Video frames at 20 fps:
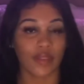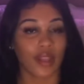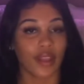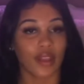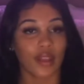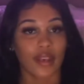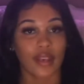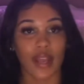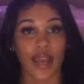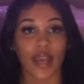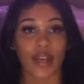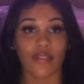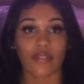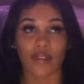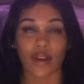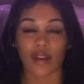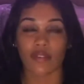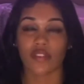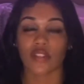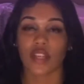
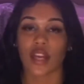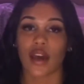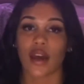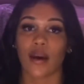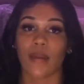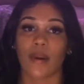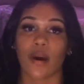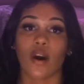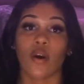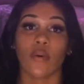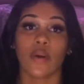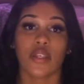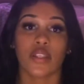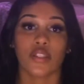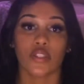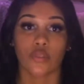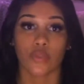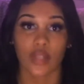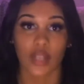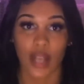9-to-5 job. I always knew
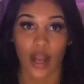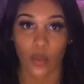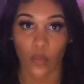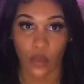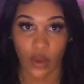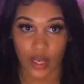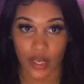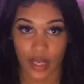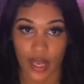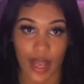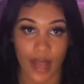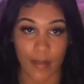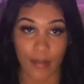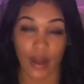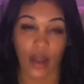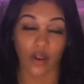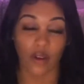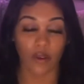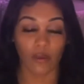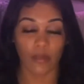that I wanted to have my
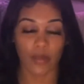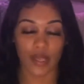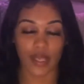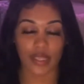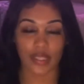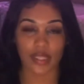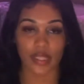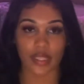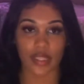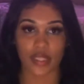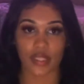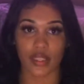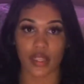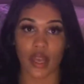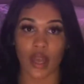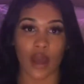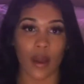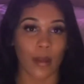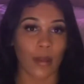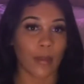own business,
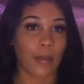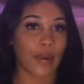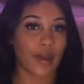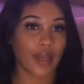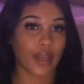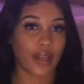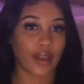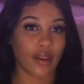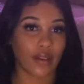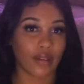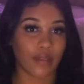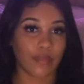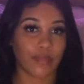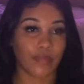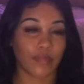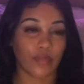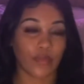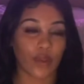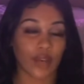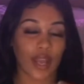but
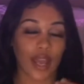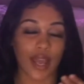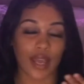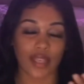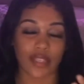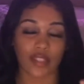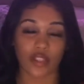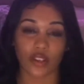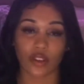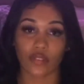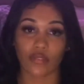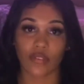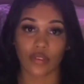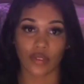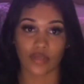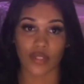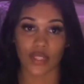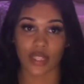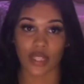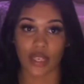when I turned
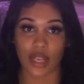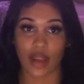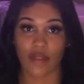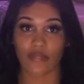15, I